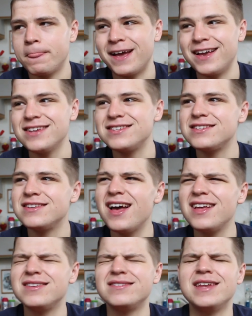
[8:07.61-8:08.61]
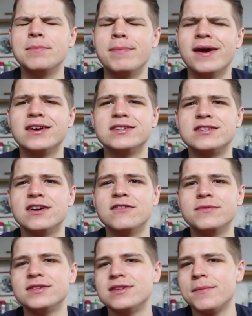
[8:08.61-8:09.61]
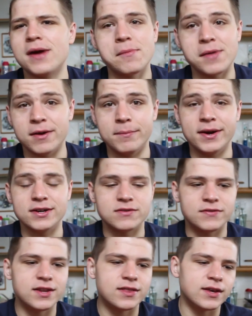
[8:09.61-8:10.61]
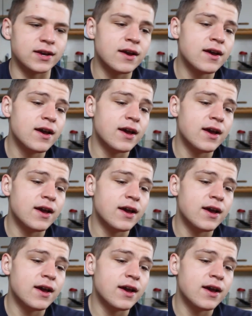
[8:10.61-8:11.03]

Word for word: I guess, not embarrassed of, because I'm, I'm not embarrassed of anything.